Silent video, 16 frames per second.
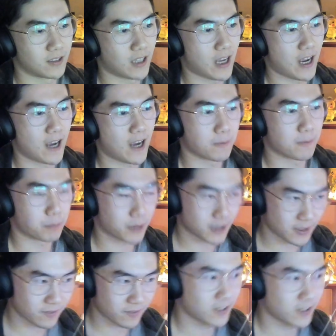had a
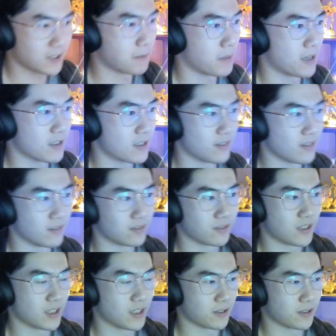perfect amount of,
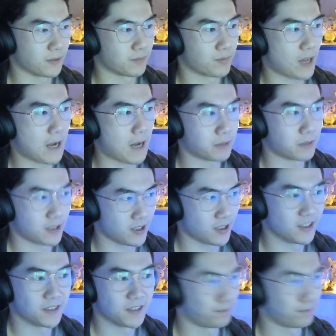you know,
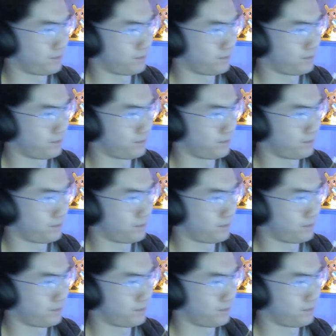amplitude.